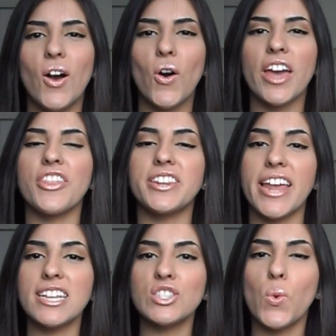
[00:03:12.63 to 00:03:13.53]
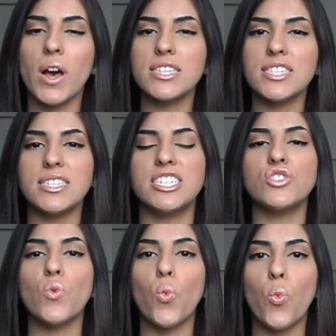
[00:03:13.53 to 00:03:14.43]
Okay, the next question is,
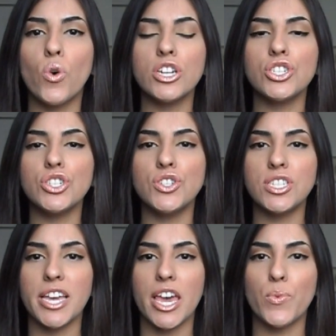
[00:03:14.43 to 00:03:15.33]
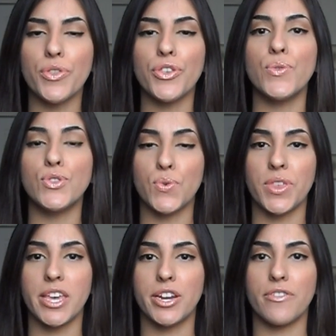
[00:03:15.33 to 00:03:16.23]
what should you take with you to
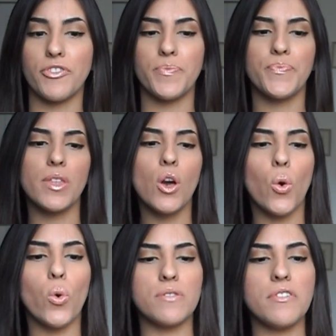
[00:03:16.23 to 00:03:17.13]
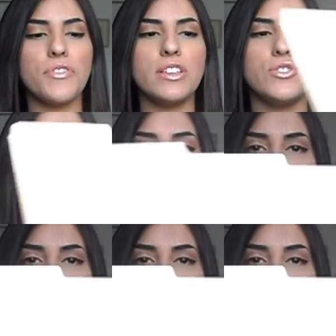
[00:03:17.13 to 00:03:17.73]
the interview? One of the things you should